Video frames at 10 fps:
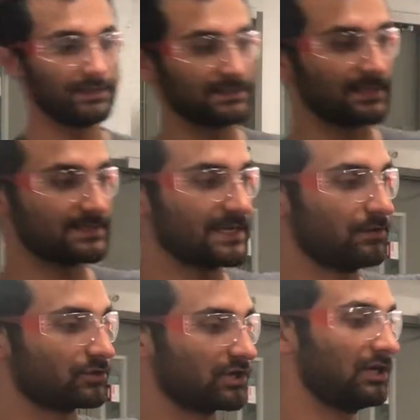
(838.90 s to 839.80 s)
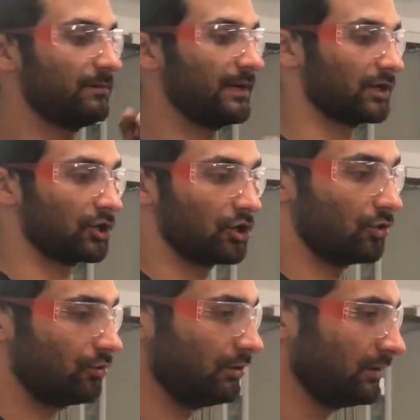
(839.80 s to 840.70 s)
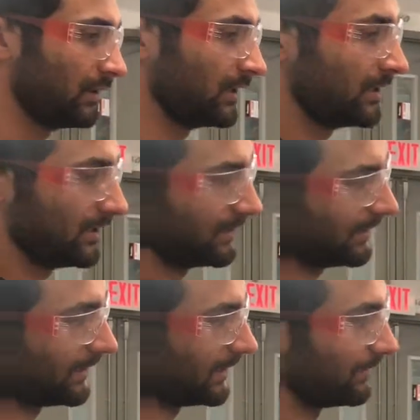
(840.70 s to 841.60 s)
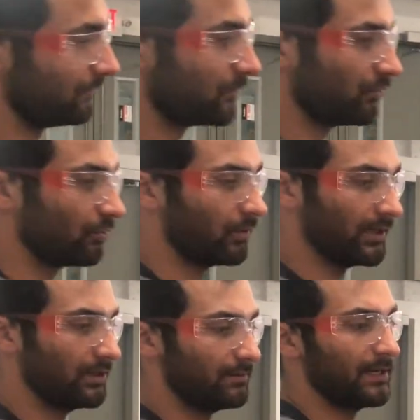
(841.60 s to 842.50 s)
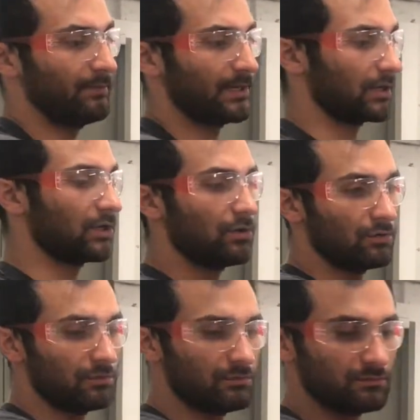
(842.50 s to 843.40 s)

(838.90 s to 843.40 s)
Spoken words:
is, let's say you were trying to make a cone. The way you might make a cone